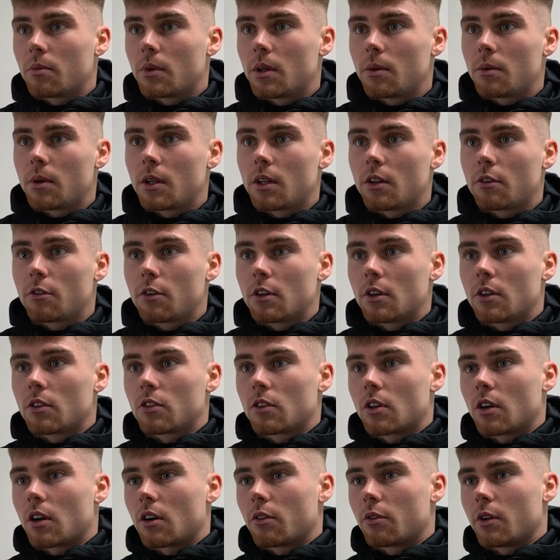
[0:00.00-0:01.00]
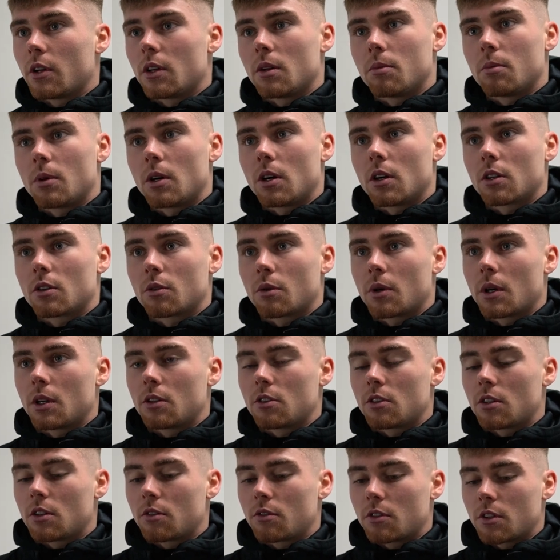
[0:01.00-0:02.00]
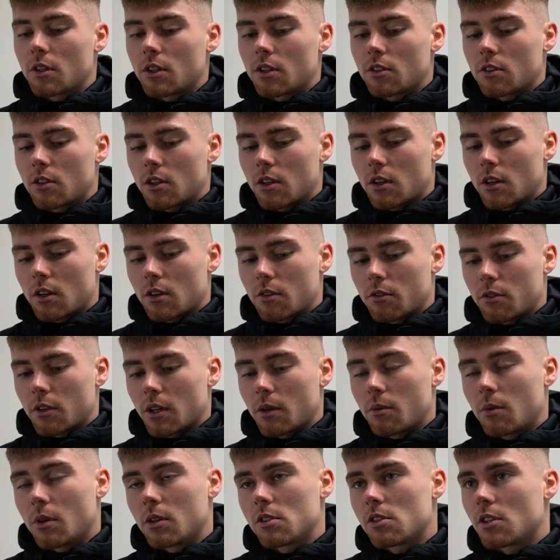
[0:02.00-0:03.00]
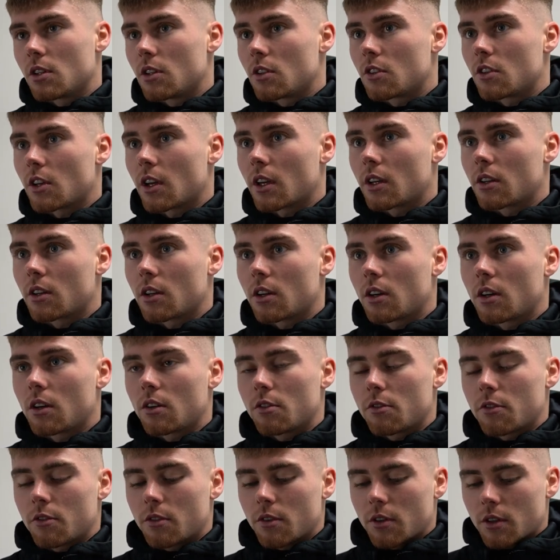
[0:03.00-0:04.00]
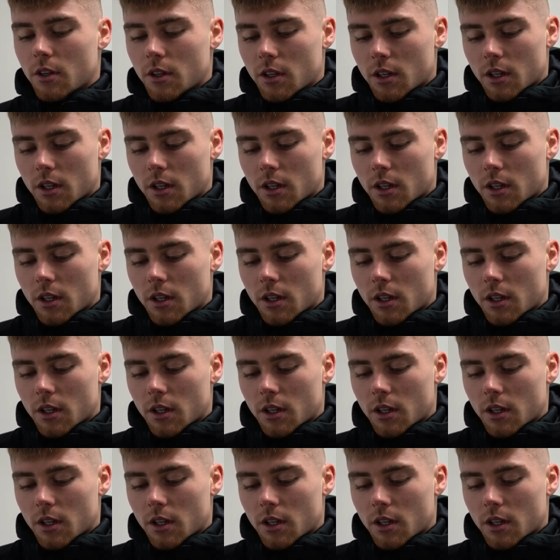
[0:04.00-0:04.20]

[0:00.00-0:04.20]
maybe in the first half, hit the bar twice in the first half, and then once in the second half.